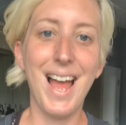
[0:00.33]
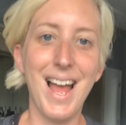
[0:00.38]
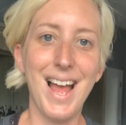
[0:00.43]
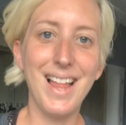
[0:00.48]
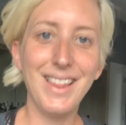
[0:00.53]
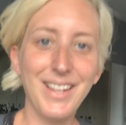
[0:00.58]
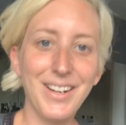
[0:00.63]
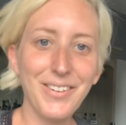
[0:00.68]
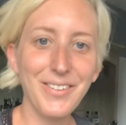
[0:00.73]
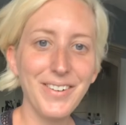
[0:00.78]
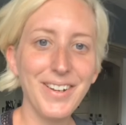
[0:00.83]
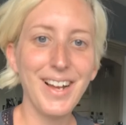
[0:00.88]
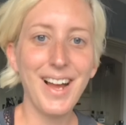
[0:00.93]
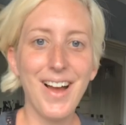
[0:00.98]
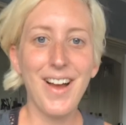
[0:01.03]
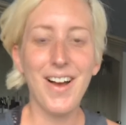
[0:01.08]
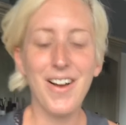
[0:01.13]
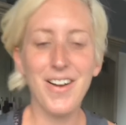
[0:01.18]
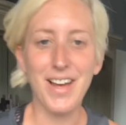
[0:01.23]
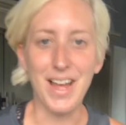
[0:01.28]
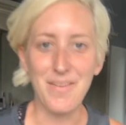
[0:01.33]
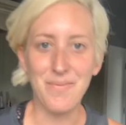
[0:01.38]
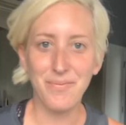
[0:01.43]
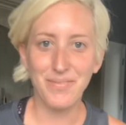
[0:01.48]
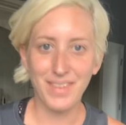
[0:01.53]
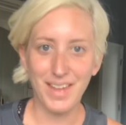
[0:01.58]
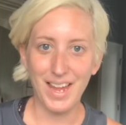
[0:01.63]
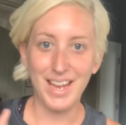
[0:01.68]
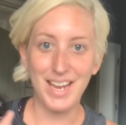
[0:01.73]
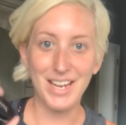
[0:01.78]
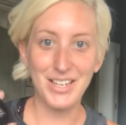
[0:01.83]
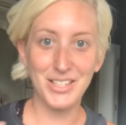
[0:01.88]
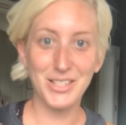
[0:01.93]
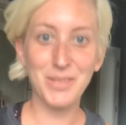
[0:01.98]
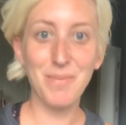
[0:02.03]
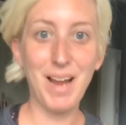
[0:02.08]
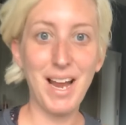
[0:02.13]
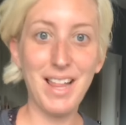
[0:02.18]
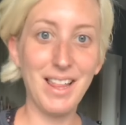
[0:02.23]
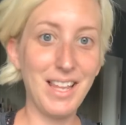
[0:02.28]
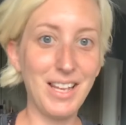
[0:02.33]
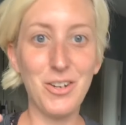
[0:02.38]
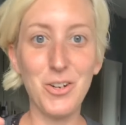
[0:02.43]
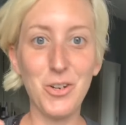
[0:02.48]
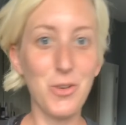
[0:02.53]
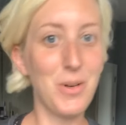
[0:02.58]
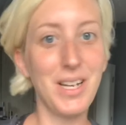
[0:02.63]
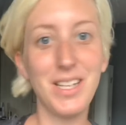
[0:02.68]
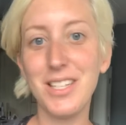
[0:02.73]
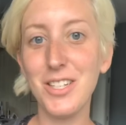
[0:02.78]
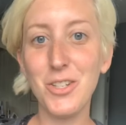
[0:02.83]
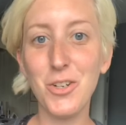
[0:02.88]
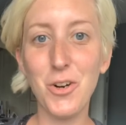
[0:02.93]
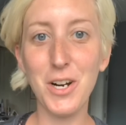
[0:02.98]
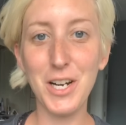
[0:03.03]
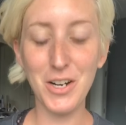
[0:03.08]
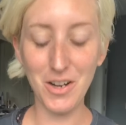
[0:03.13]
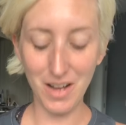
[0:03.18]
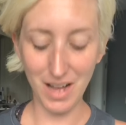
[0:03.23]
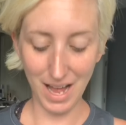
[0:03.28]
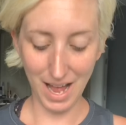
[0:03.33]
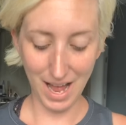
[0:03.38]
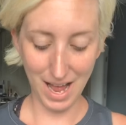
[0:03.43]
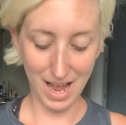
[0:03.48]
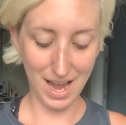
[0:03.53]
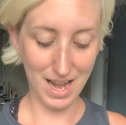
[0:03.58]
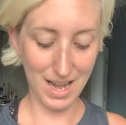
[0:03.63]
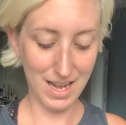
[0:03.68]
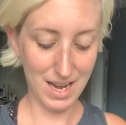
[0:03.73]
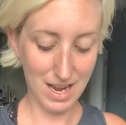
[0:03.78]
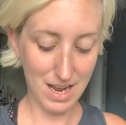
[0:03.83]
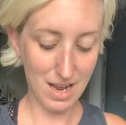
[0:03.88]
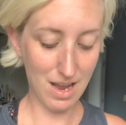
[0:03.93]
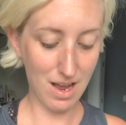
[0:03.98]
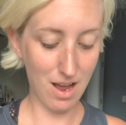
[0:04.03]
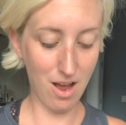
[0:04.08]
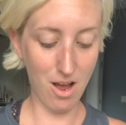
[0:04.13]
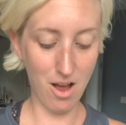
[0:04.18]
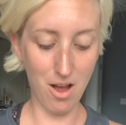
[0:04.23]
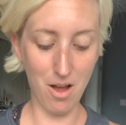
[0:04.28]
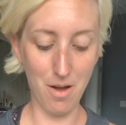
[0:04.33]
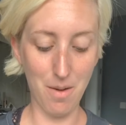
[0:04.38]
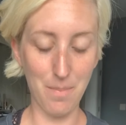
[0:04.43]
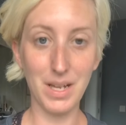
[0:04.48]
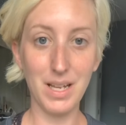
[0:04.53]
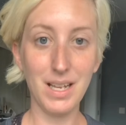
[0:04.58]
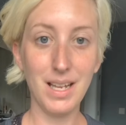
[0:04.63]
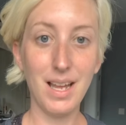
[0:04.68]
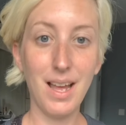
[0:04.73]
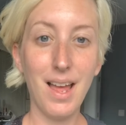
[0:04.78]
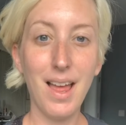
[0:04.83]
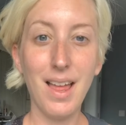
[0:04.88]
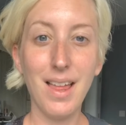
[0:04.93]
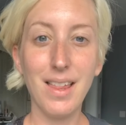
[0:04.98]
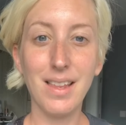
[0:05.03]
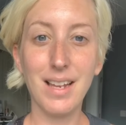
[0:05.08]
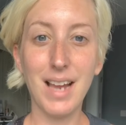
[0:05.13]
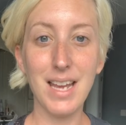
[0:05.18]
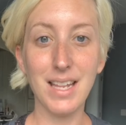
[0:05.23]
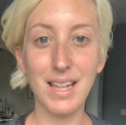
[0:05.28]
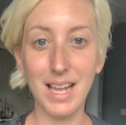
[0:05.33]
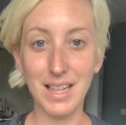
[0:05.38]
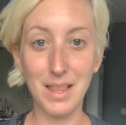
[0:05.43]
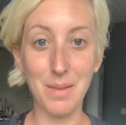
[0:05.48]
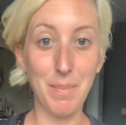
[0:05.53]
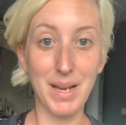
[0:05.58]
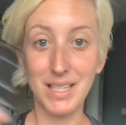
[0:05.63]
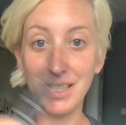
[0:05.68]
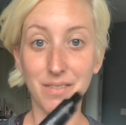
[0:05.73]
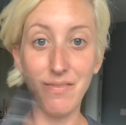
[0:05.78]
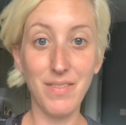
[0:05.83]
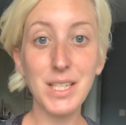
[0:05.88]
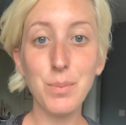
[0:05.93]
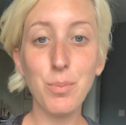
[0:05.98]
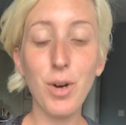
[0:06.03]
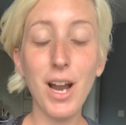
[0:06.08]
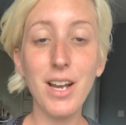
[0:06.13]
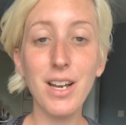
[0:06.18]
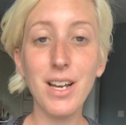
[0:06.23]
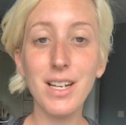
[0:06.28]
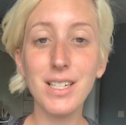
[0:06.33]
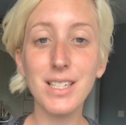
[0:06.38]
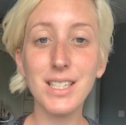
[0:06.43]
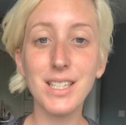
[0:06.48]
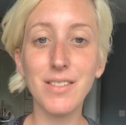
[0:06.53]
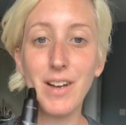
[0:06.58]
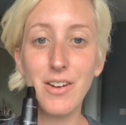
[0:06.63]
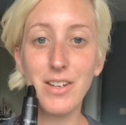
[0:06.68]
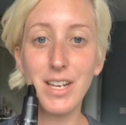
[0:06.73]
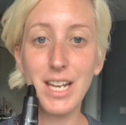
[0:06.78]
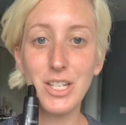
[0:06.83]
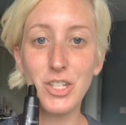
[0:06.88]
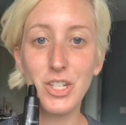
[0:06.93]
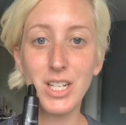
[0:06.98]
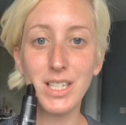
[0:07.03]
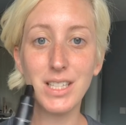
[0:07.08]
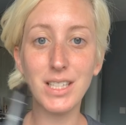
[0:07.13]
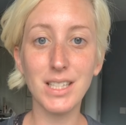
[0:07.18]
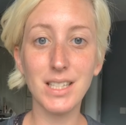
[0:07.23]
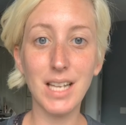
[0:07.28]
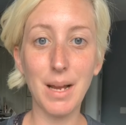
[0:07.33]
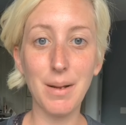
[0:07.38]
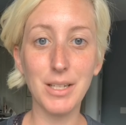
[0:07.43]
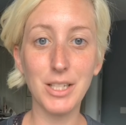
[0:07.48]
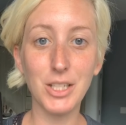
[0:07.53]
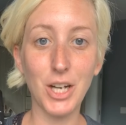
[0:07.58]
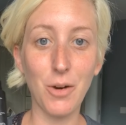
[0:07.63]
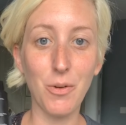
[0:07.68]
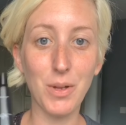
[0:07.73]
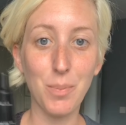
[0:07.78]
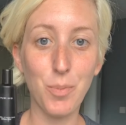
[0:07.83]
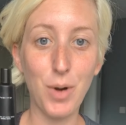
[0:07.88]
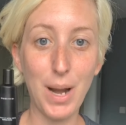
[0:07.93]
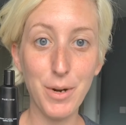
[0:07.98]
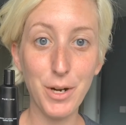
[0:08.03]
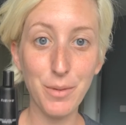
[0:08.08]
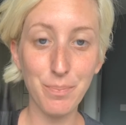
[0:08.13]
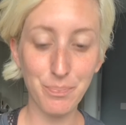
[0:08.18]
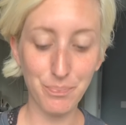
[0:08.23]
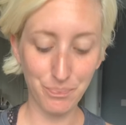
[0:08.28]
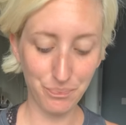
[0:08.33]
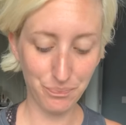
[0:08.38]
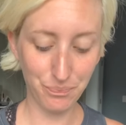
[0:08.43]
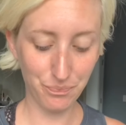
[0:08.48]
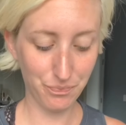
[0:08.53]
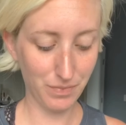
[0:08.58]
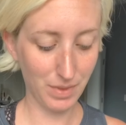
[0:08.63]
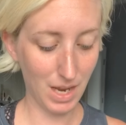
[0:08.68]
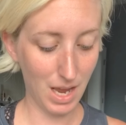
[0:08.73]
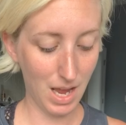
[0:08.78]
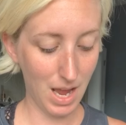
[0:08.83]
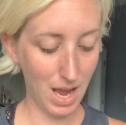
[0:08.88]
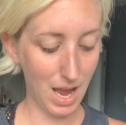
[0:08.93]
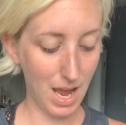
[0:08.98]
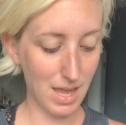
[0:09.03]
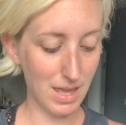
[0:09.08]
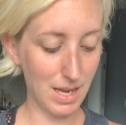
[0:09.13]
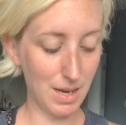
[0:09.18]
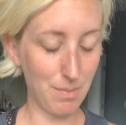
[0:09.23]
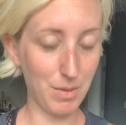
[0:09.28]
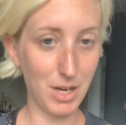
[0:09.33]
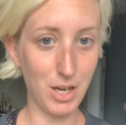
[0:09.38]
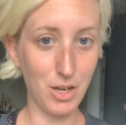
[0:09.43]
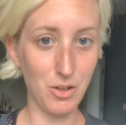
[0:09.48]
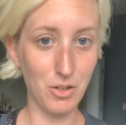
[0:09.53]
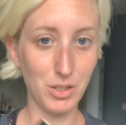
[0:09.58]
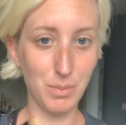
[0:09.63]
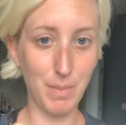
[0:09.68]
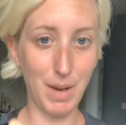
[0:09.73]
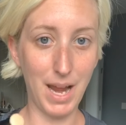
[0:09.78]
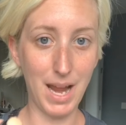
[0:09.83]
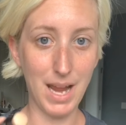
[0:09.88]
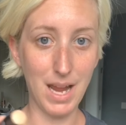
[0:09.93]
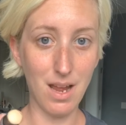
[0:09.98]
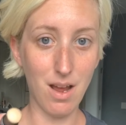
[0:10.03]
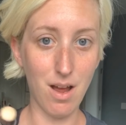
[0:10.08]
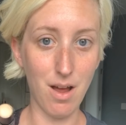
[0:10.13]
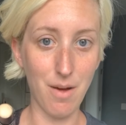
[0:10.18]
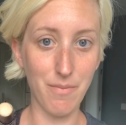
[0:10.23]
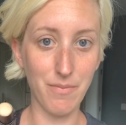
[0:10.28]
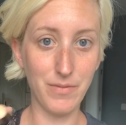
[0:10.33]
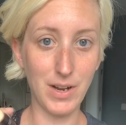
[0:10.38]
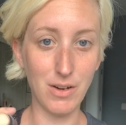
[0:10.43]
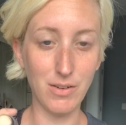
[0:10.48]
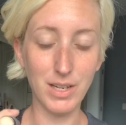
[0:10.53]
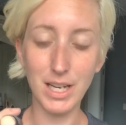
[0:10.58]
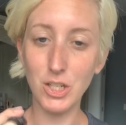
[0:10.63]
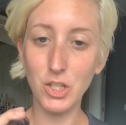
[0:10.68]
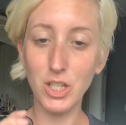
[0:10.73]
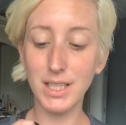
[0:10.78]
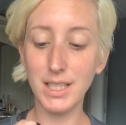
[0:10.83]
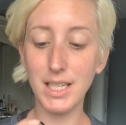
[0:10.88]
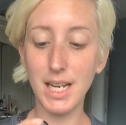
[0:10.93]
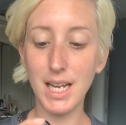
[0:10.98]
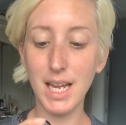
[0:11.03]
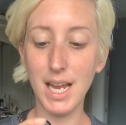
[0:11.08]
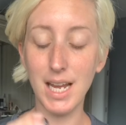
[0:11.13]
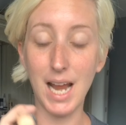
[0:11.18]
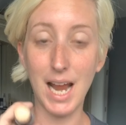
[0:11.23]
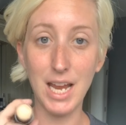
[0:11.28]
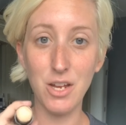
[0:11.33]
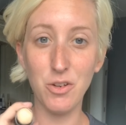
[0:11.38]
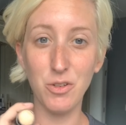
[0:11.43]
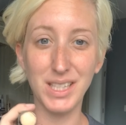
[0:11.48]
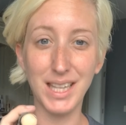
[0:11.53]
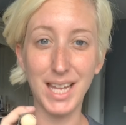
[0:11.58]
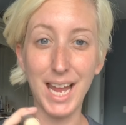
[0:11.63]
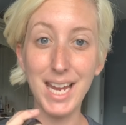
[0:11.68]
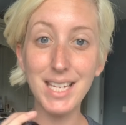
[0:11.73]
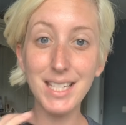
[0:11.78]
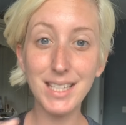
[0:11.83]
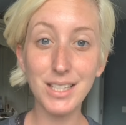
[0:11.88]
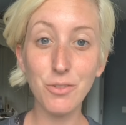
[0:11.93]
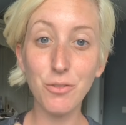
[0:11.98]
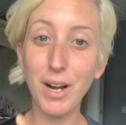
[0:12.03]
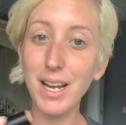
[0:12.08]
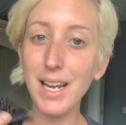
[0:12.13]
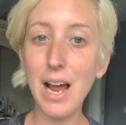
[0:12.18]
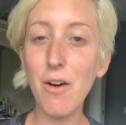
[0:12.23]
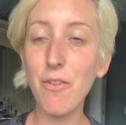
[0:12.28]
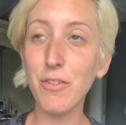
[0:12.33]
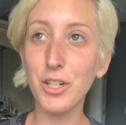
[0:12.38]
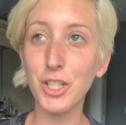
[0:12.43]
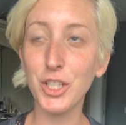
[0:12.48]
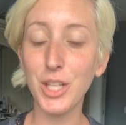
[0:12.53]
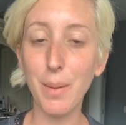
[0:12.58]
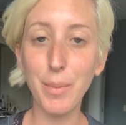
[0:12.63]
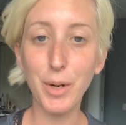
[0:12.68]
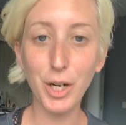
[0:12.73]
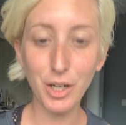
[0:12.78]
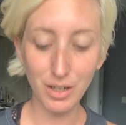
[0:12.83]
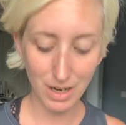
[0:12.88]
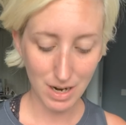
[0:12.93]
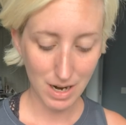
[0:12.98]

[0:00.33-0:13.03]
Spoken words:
Hello. Okay, here's my little quick tutorial on kind of like the basic face products, the foundations. I start with primer, and then I'm gonna use my foundation stick, and I use Lace right now for summer.